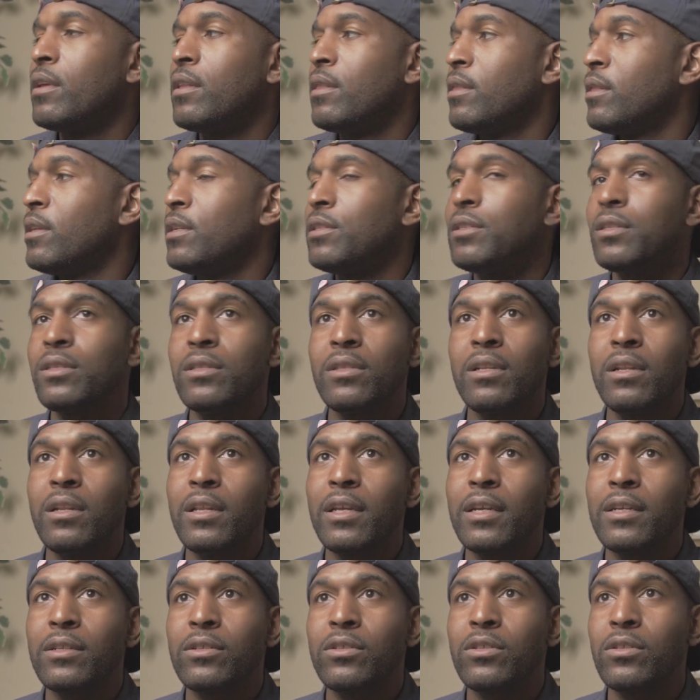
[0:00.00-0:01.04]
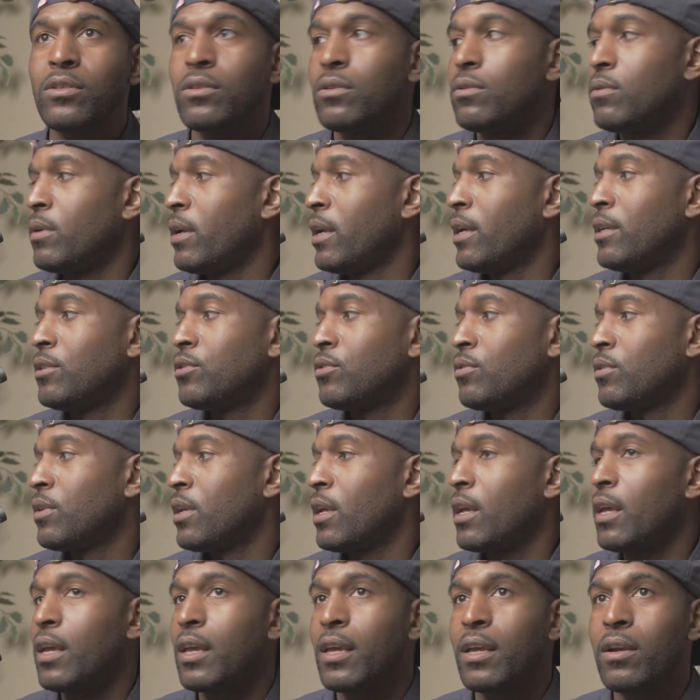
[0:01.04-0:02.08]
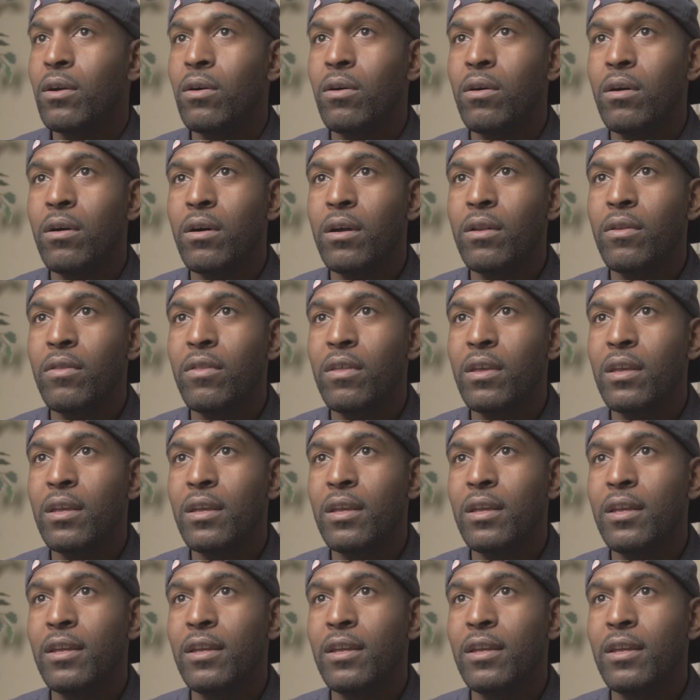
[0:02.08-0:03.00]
is the link to Andrew Yang on the